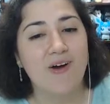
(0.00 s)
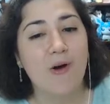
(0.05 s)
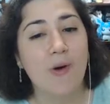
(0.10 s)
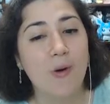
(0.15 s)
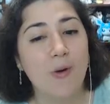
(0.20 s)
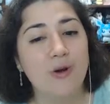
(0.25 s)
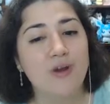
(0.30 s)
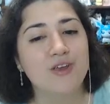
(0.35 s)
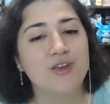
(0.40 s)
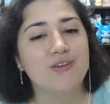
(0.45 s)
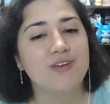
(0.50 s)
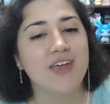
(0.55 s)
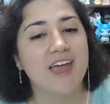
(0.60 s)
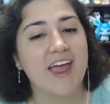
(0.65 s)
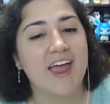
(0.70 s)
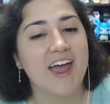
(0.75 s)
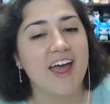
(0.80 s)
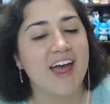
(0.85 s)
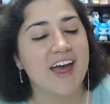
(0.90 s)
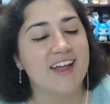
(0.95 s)
Or you
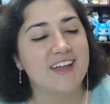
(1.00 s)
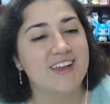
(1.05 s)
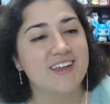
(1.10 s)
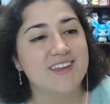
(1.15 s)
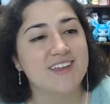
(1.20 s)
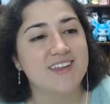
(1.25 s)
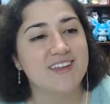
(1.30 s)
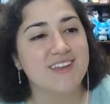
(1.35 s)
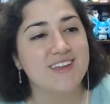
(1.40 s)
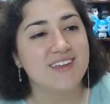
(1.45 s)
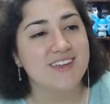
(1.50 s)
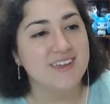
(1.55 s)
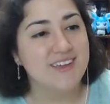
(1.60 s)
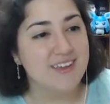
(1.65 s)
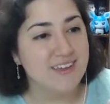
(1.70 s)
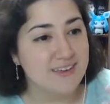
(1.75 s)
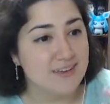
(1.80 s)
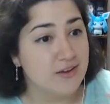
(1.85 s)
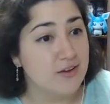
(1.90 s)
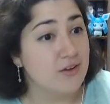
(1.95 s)
can,
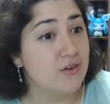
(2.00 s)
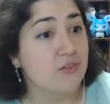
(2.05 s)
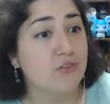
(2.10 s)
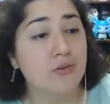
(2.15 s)
you know,